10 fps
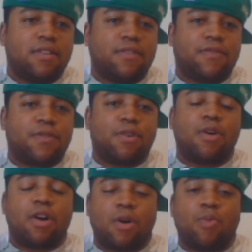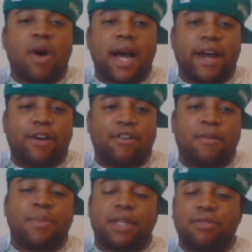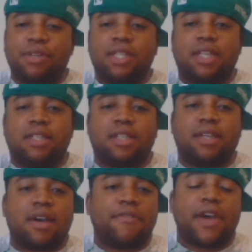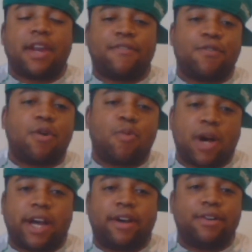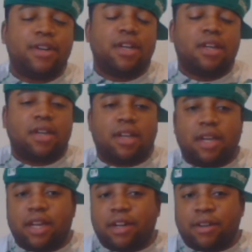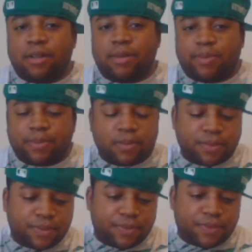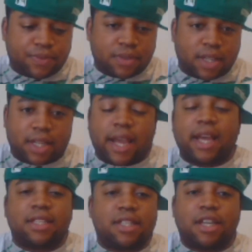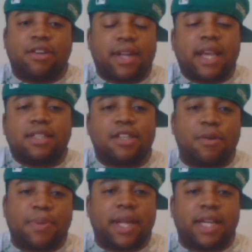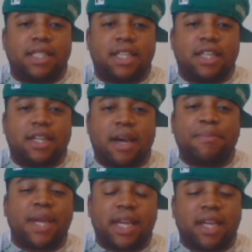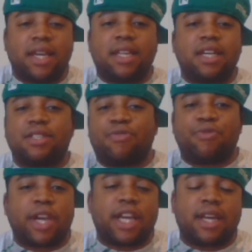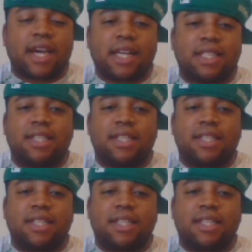for a while on my 360. I've had it for a while, and um, that still that still plays good. I mean, it doesn't recognize